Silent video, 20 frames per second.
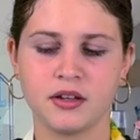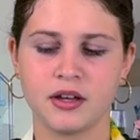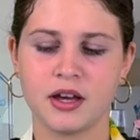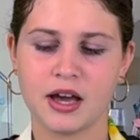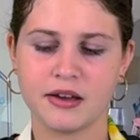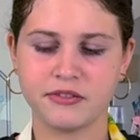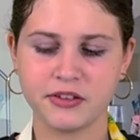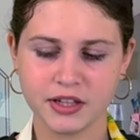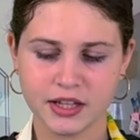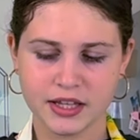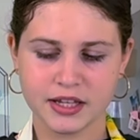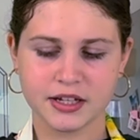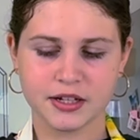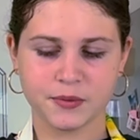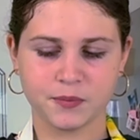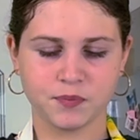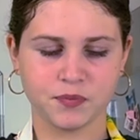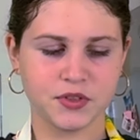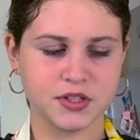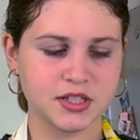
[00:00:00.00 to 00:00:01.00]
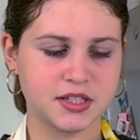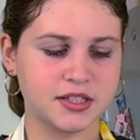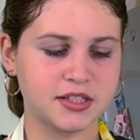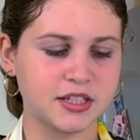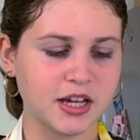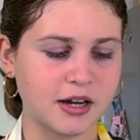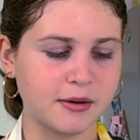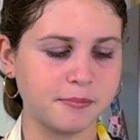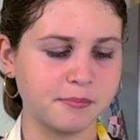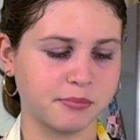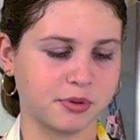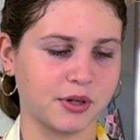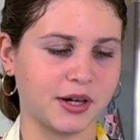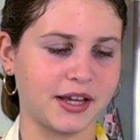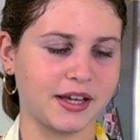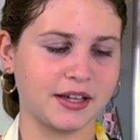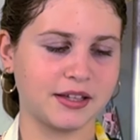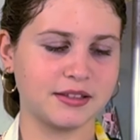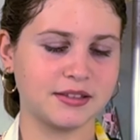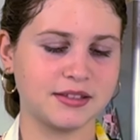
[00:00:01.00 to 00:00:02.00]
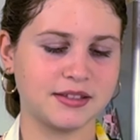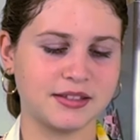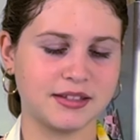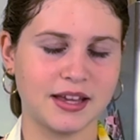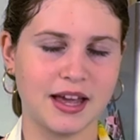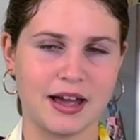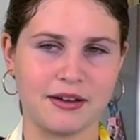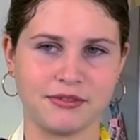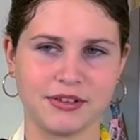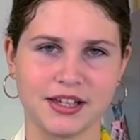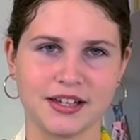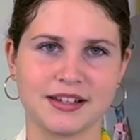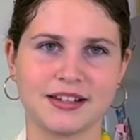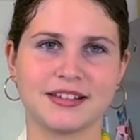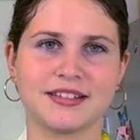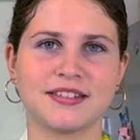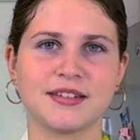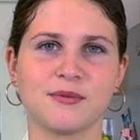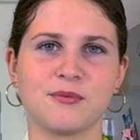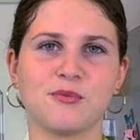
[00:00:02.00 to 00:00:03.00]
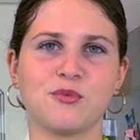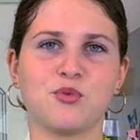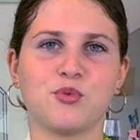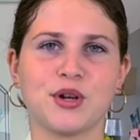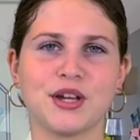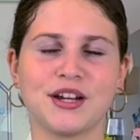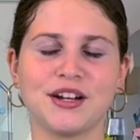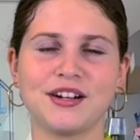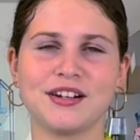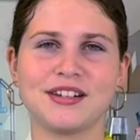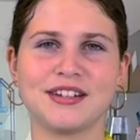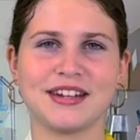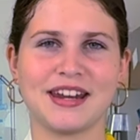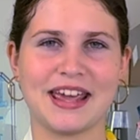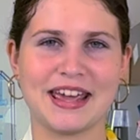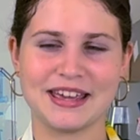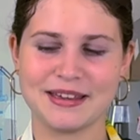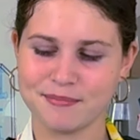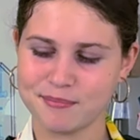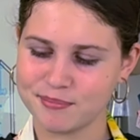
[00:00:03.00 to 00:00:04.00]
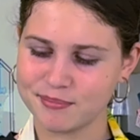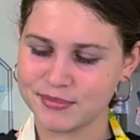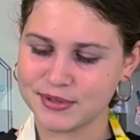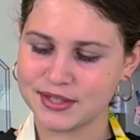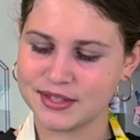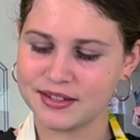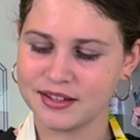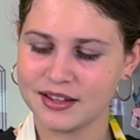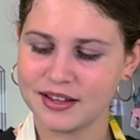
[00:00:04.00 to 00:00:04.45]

I feel like some brands have like some weird names,